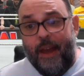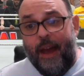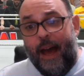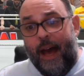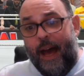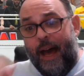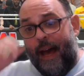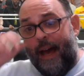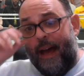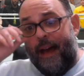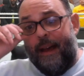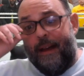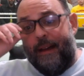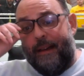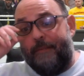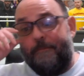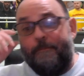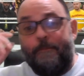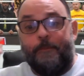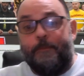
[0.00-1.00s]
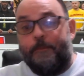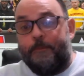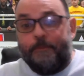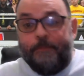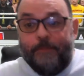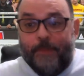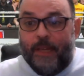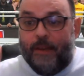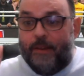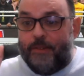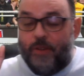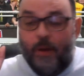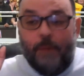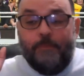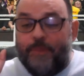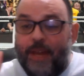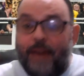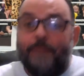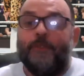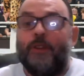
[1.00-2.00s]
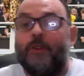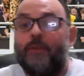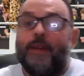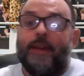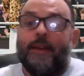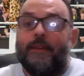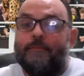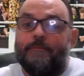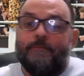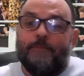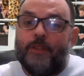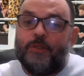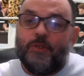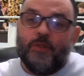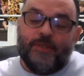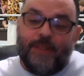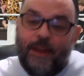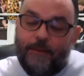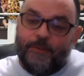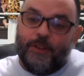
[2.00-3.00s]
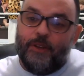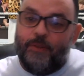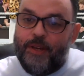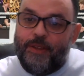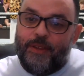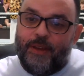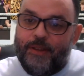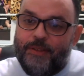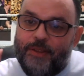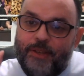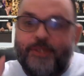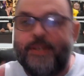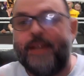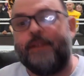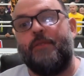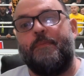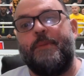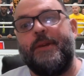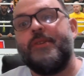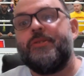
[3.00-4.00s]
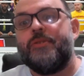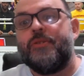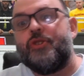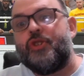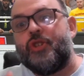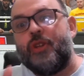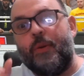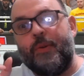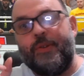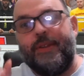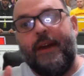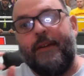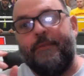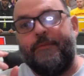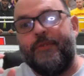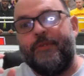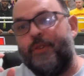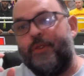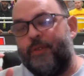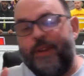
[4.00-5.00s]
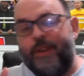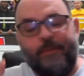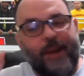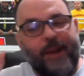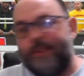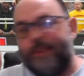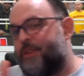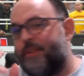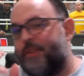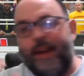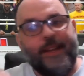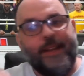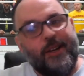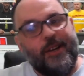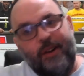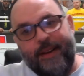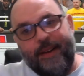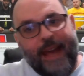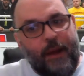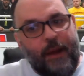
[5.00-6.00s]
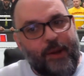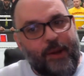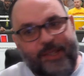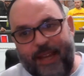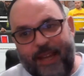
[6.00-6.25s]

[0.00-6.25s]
Uh, so this was definitely the centerpiece of the show, and definitely right at the 9 o'clock hour.